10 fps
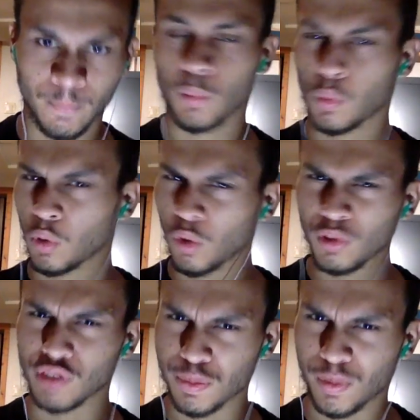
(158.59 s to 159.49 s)
but we're only
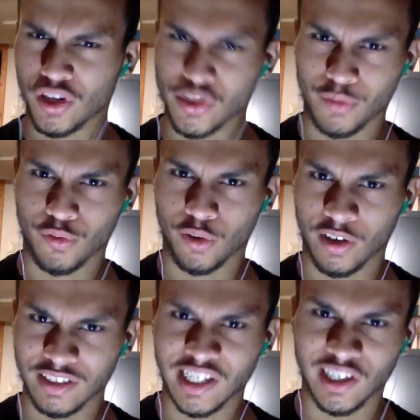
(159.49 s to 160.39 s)
responsible for
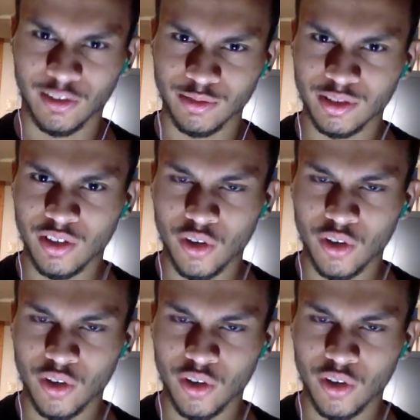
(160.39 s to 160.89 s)
ourselves.